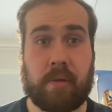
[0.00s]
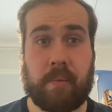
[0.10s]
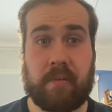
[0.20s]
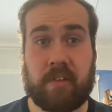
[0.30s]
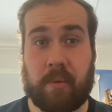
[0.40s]

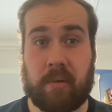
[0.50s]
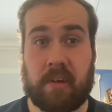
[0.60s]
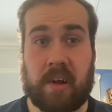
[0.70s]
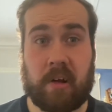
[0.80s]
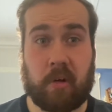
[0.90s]
but for some
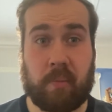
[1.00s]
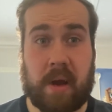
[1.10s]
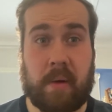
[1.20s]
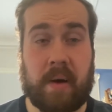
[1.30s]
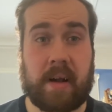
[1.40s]
reason it locked me
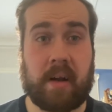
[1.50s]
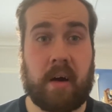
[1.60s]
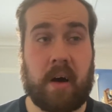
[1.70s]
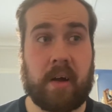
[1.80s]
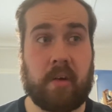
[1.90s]
out and
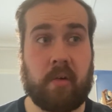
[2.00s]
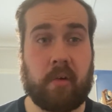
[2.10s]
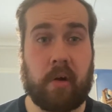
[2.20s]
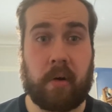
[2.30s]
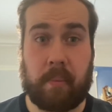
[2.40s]
I do
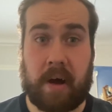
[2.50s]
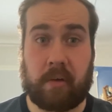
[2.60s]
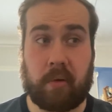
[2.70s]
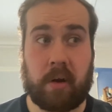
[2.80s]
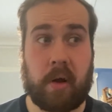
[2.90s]
not know the
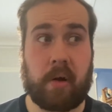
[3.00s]
password.